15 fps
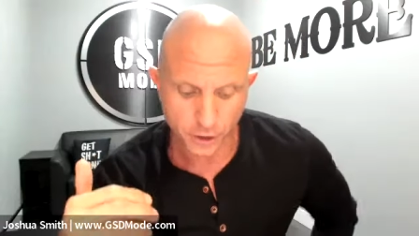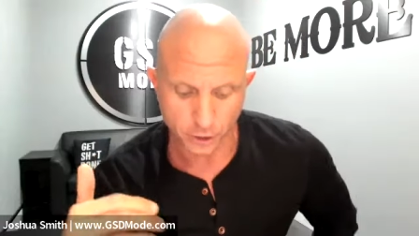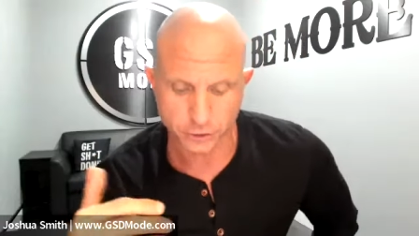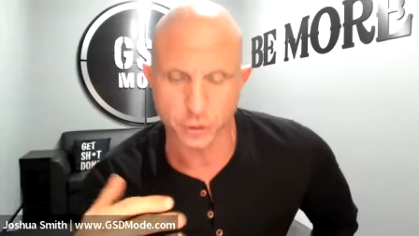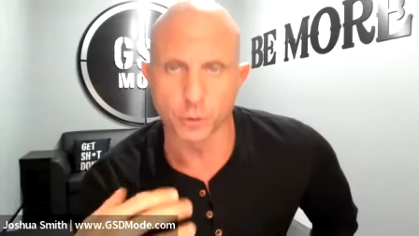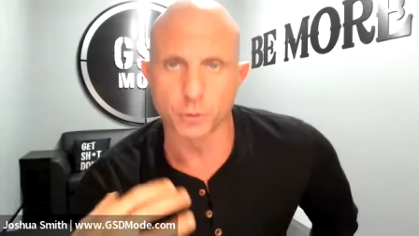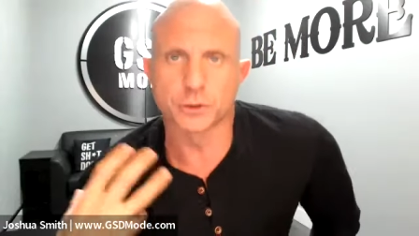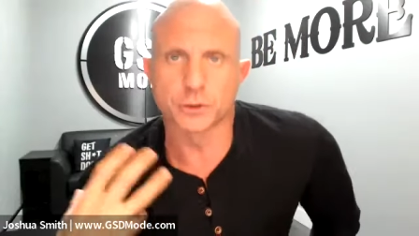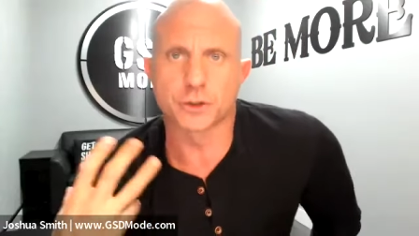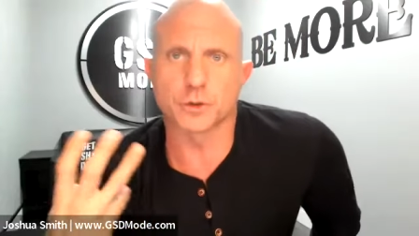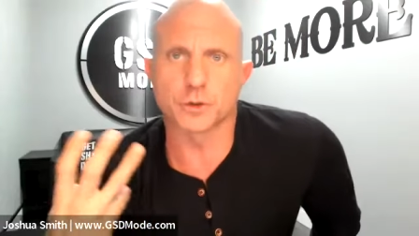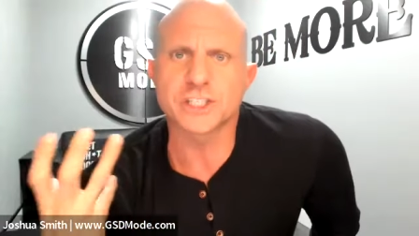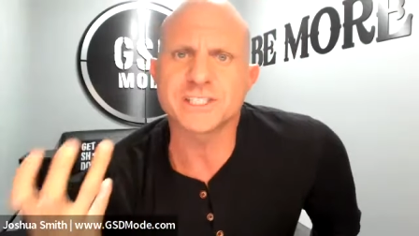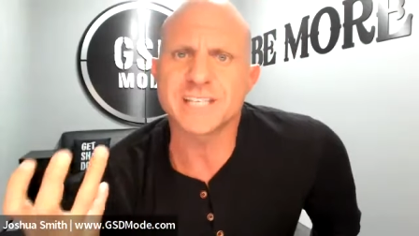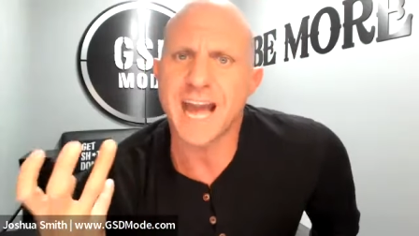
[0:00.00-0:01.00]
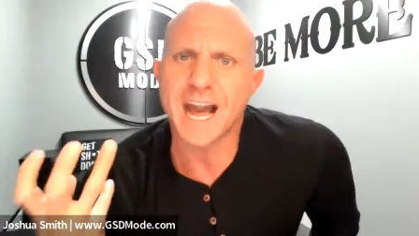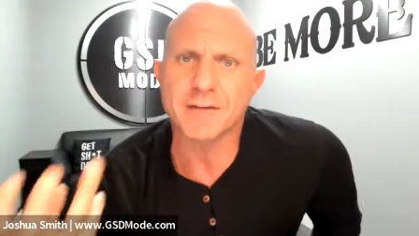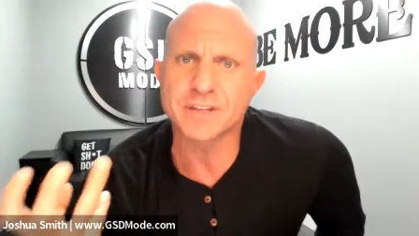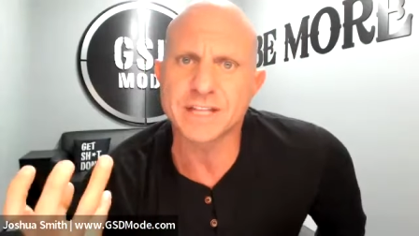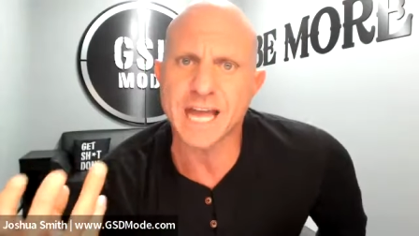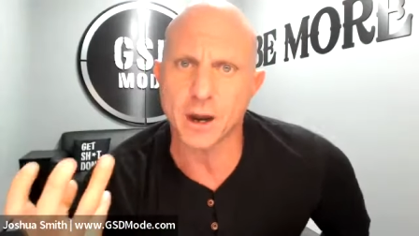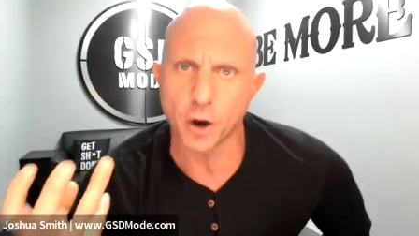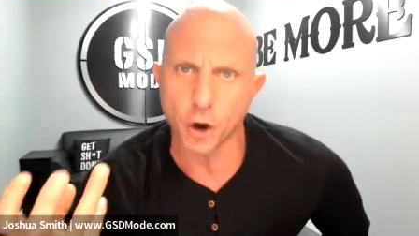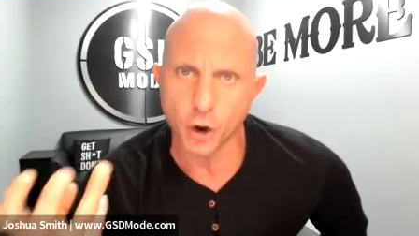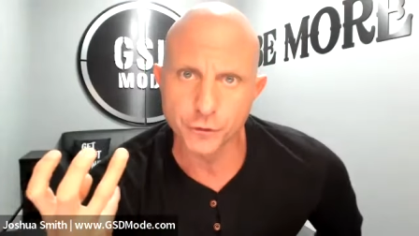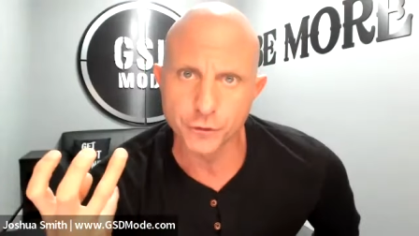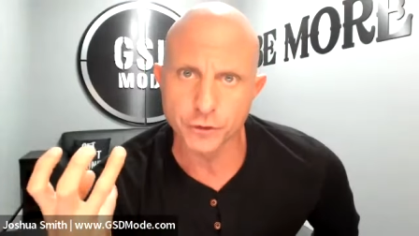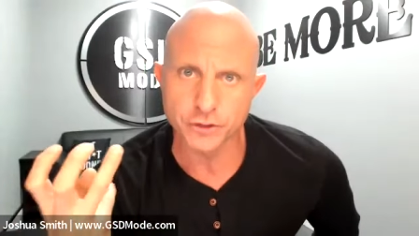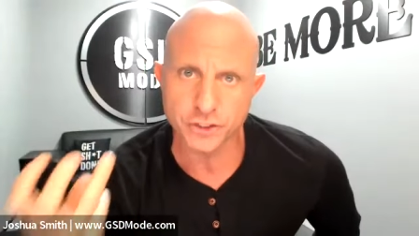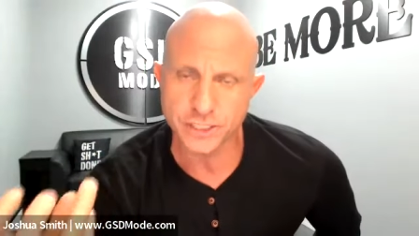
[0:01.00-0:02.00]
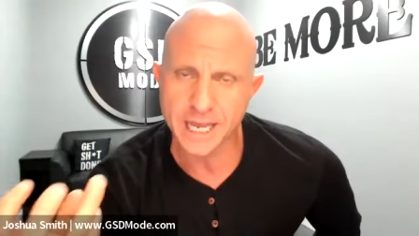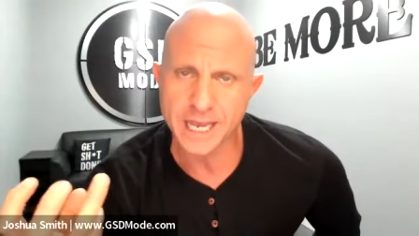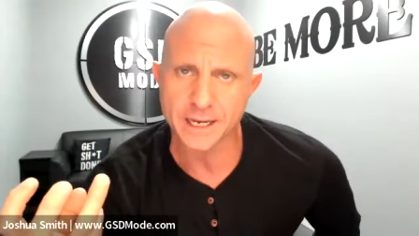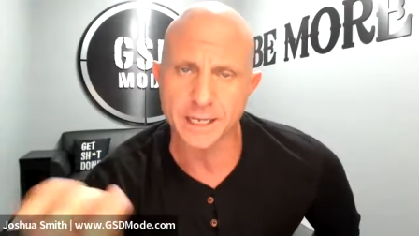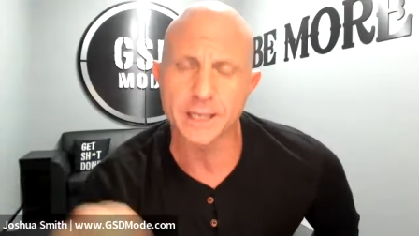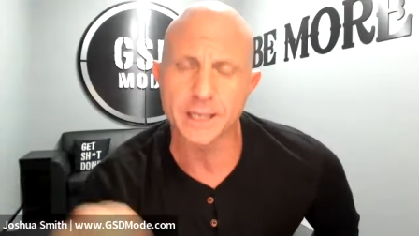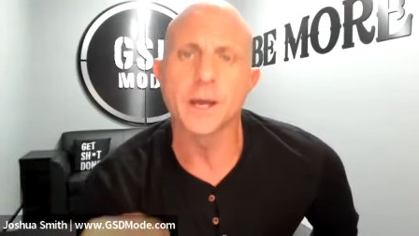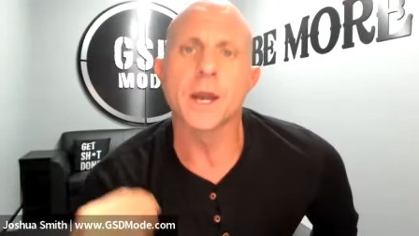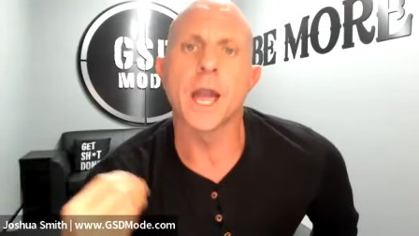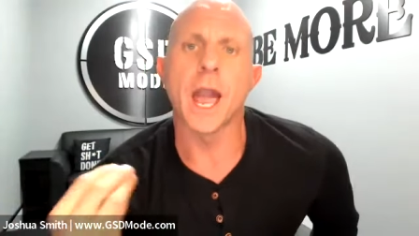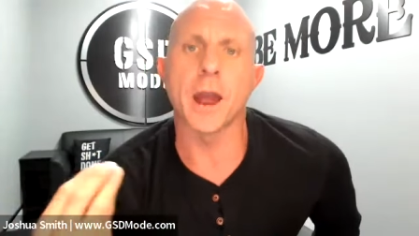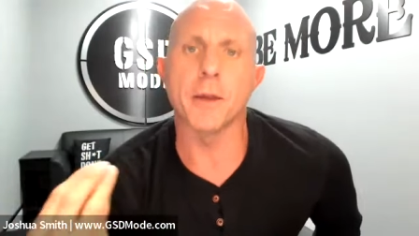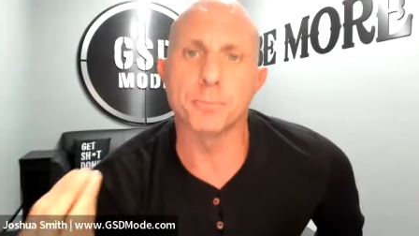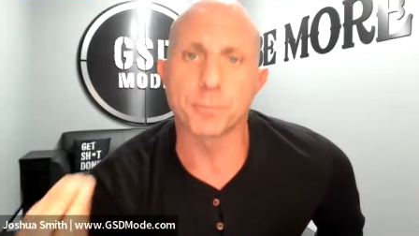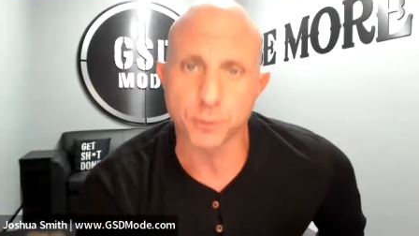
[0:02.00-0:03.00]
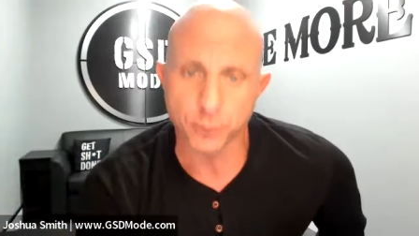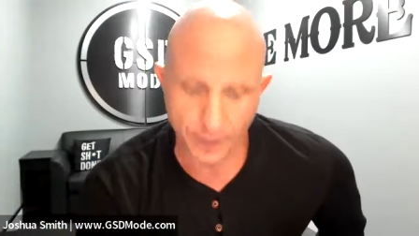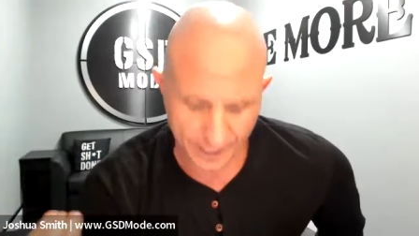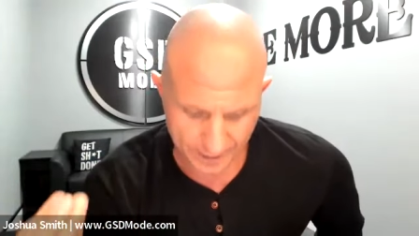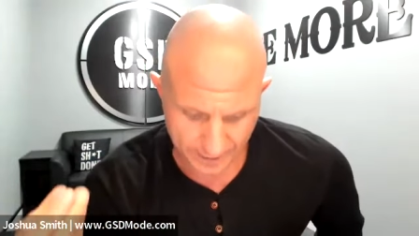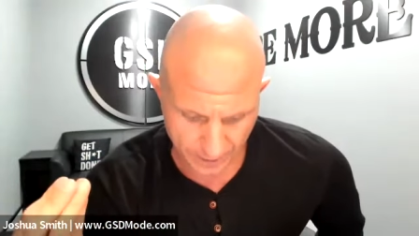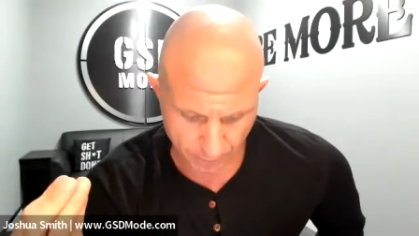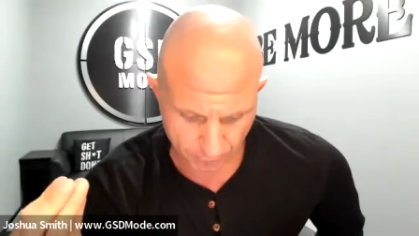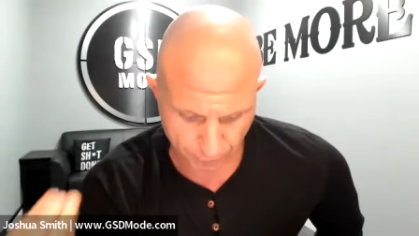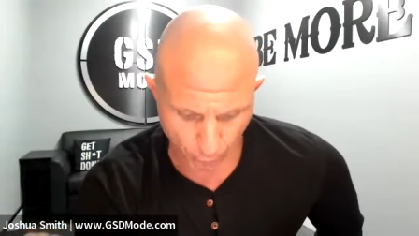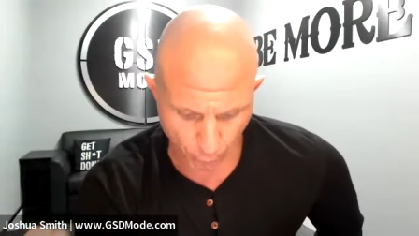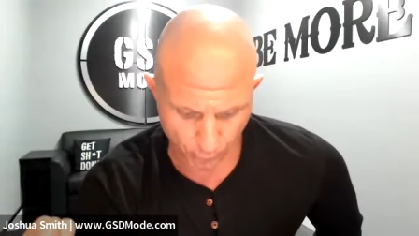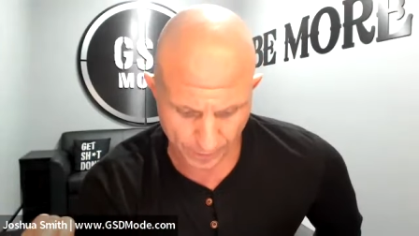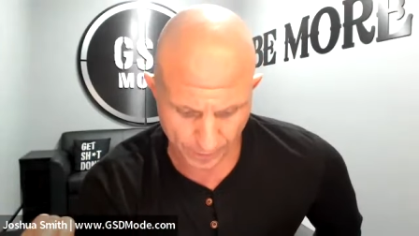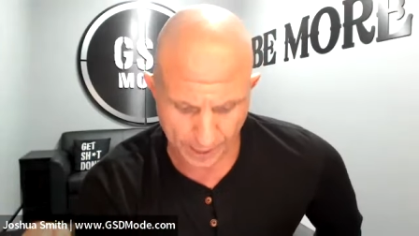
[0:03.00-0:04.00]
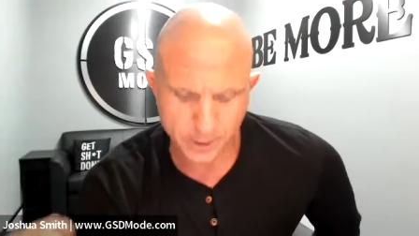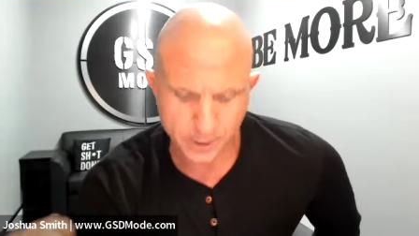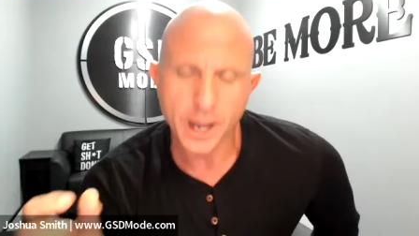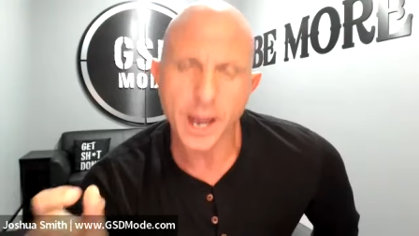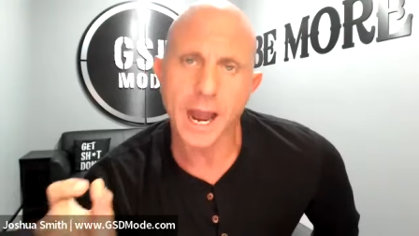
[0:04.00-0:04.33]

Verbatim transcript: You know, so so just having that understanding and planning for that.